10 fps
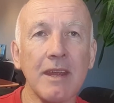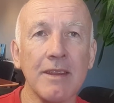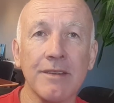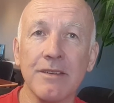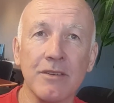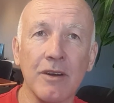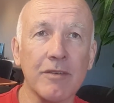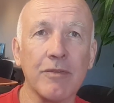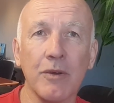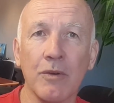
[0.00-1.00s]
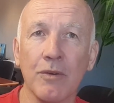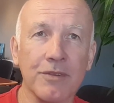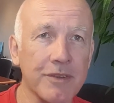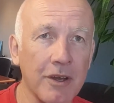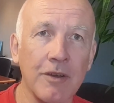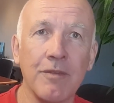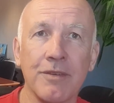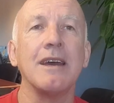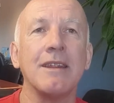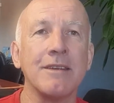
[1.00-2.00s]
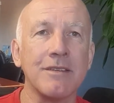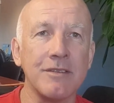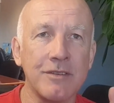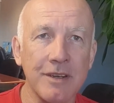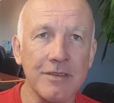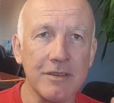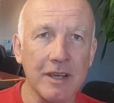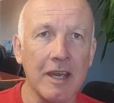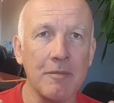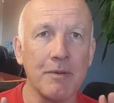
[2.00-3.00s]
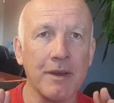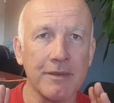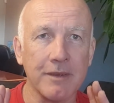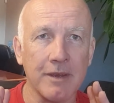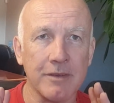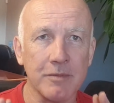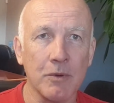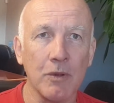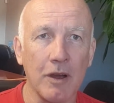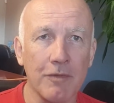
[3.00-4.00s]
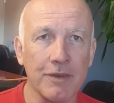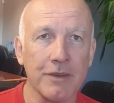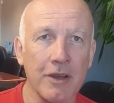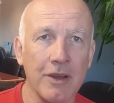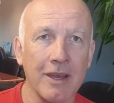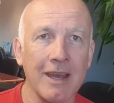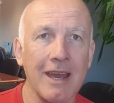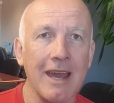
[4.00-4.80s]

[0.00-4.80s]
This is not for your stoves. This is just to keep a small office going.